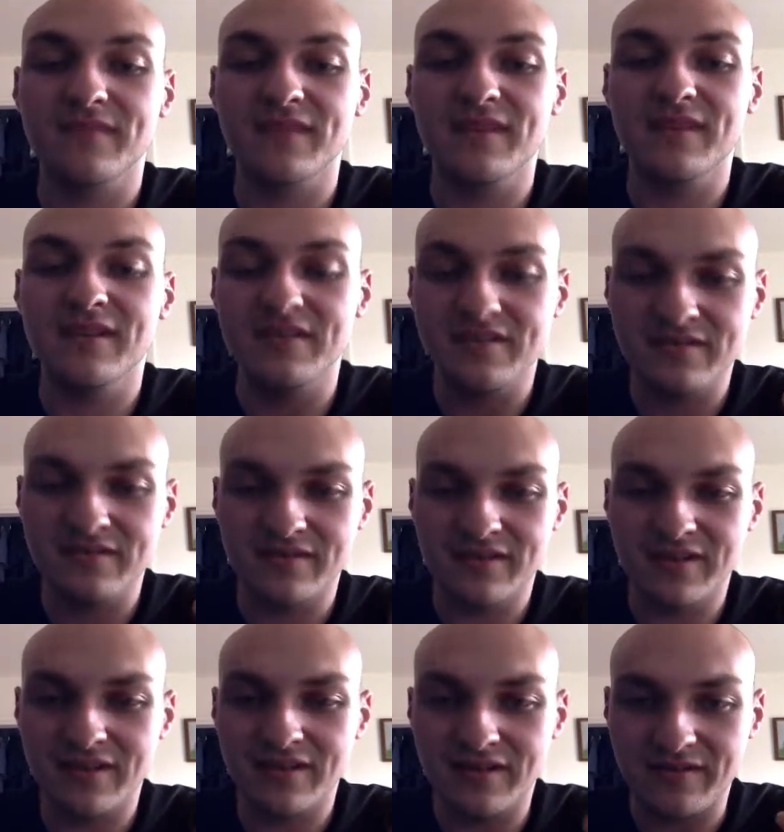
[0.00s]
it's
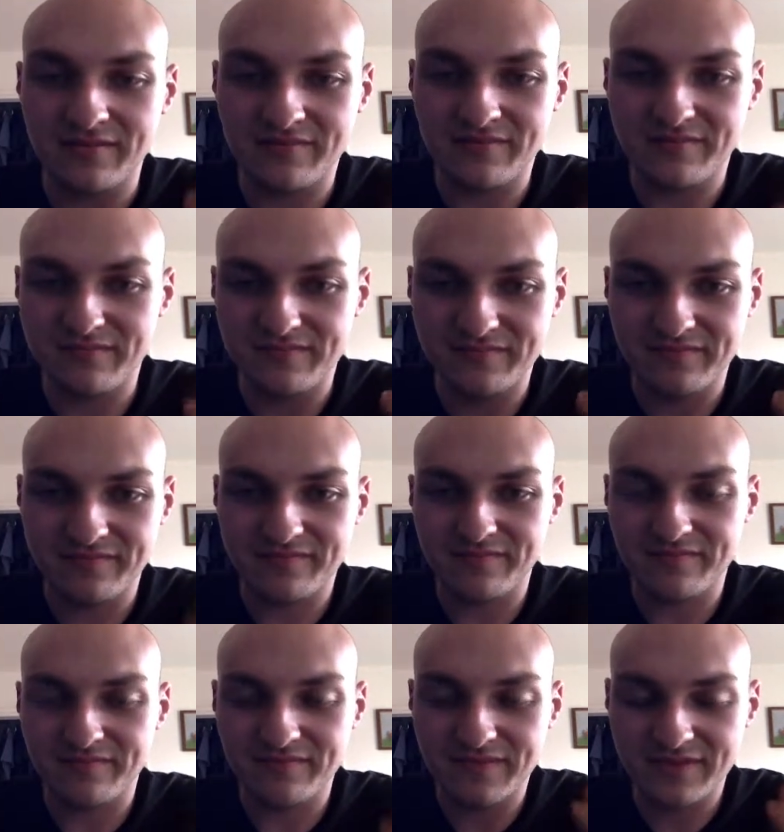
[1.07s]
gonna
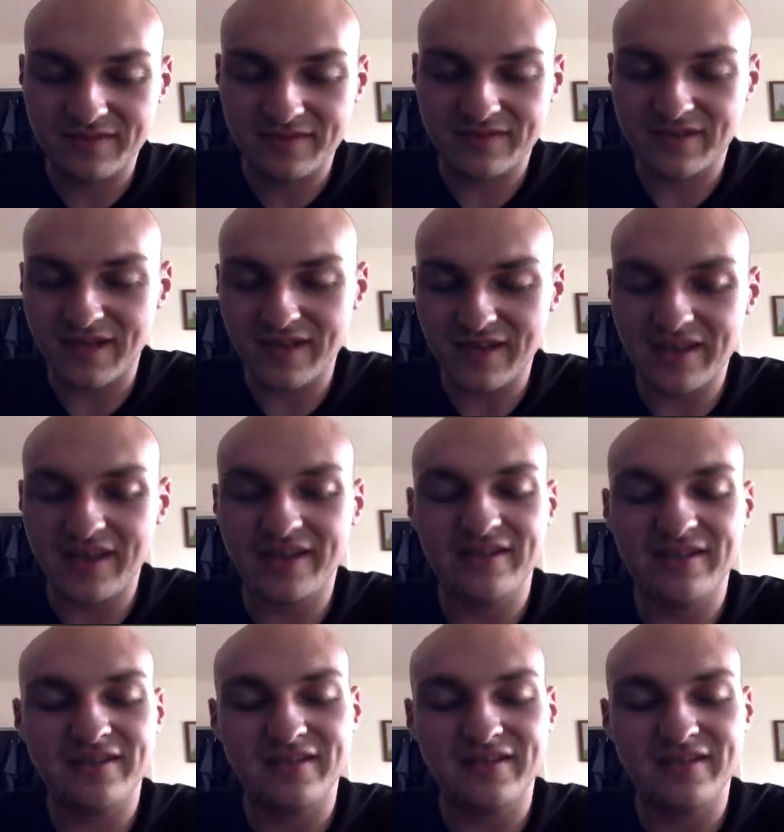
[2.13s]
take that.